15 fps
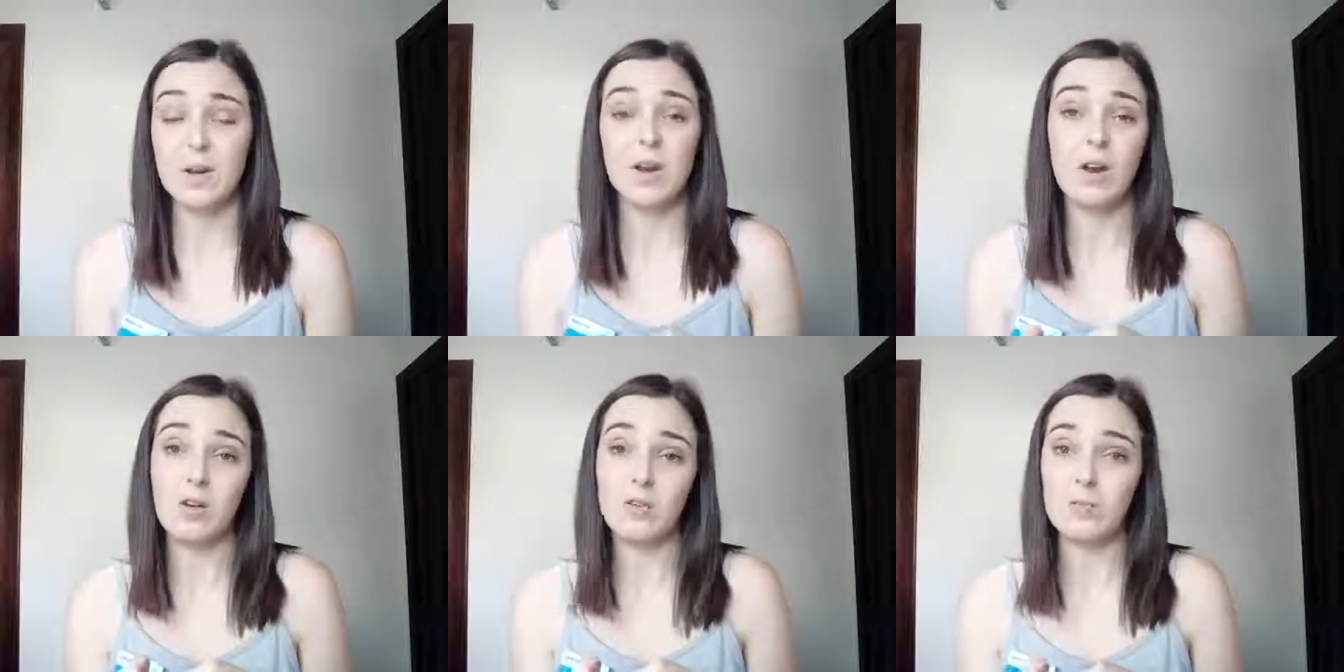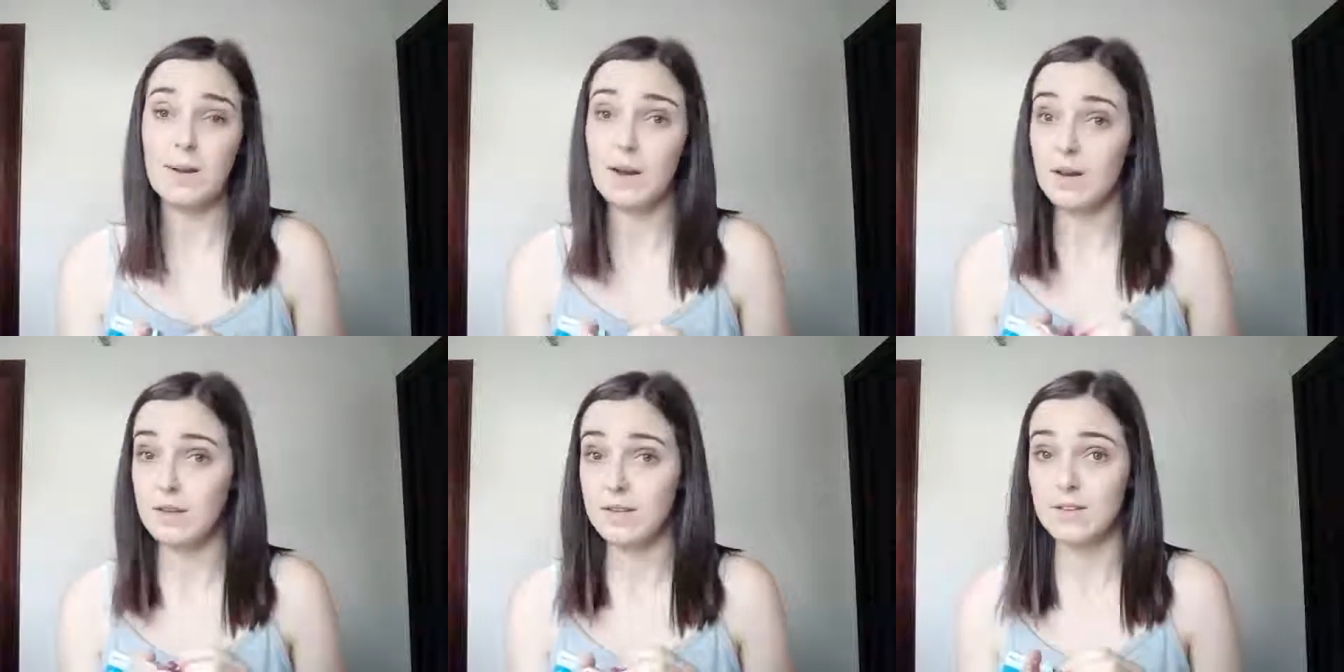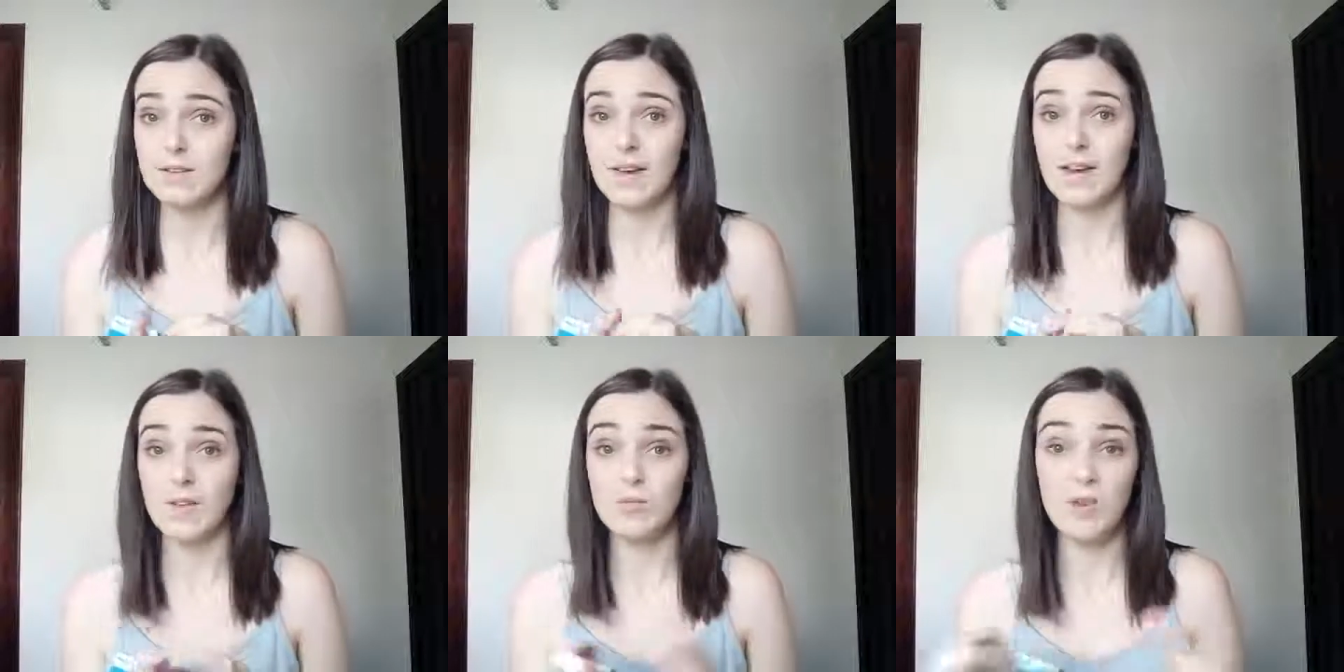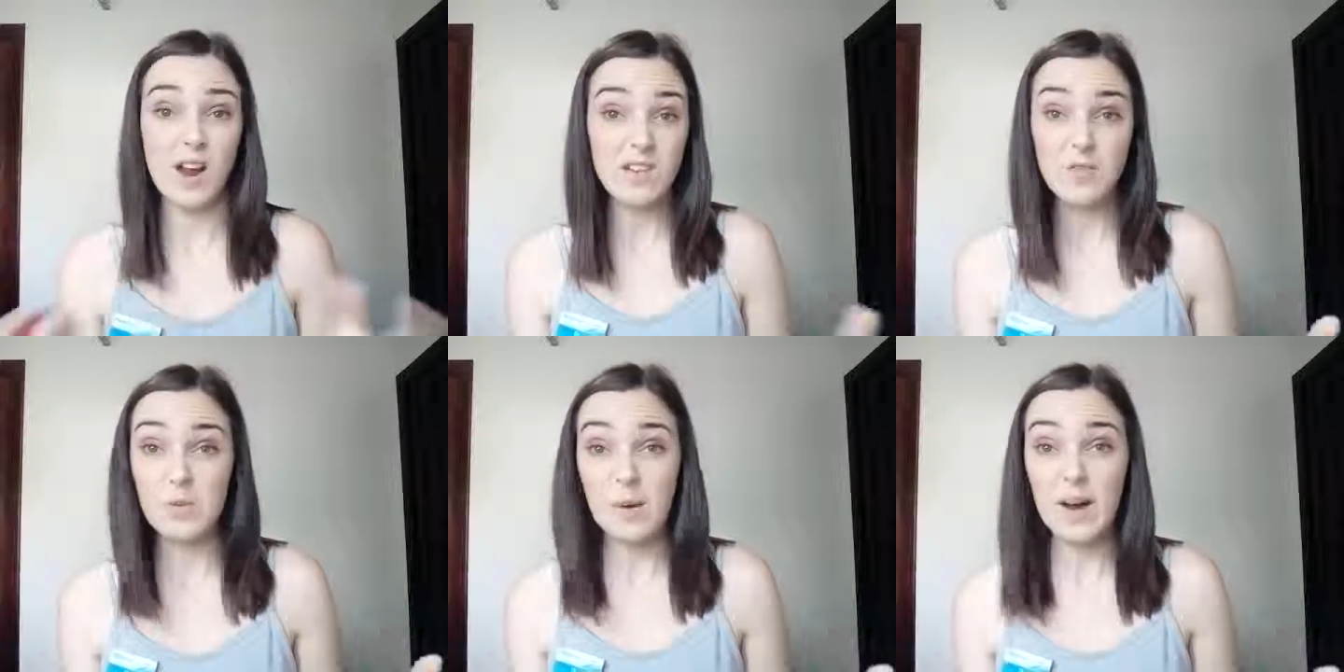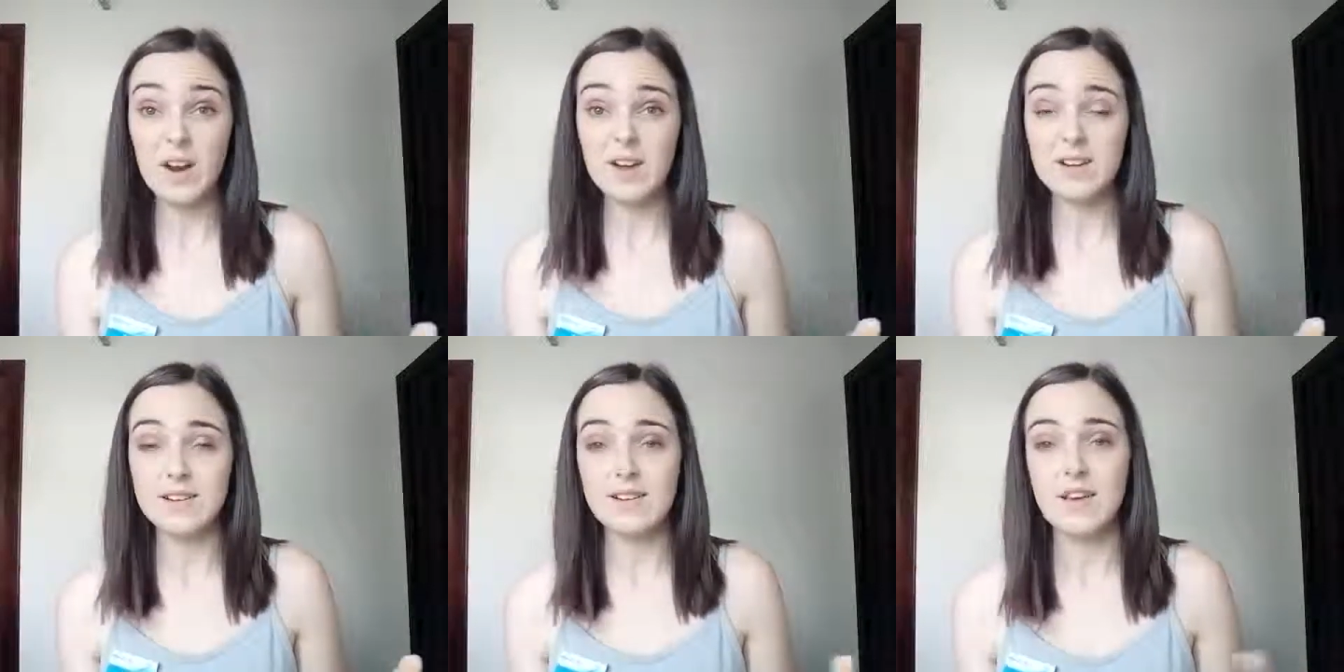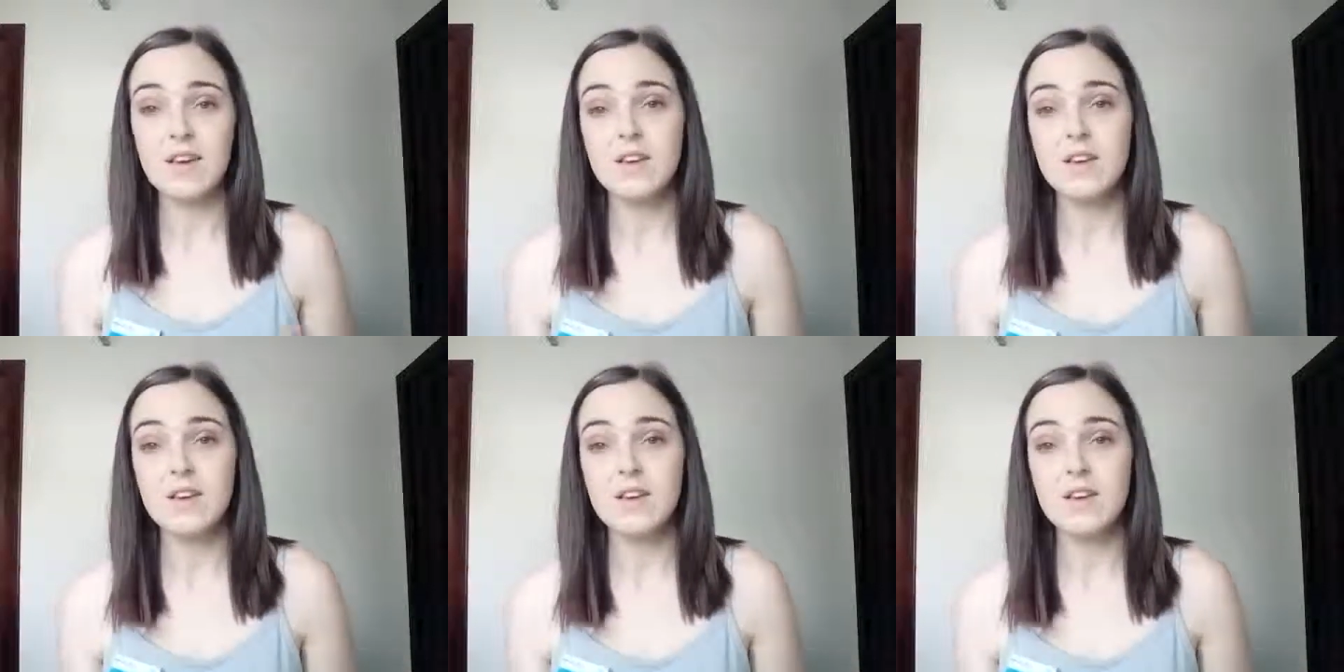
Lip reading: A lot of parents rave about it.